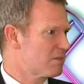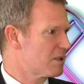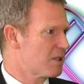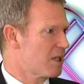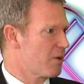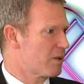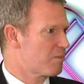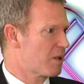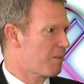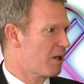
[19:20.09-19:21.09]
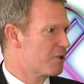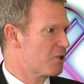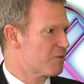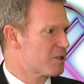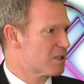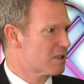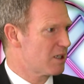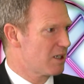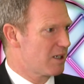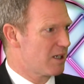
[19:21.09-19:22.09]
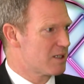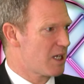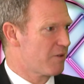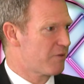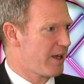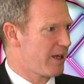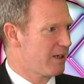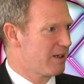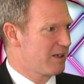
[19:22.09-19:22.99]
I don't know, a couple of hundred officers, is that a fair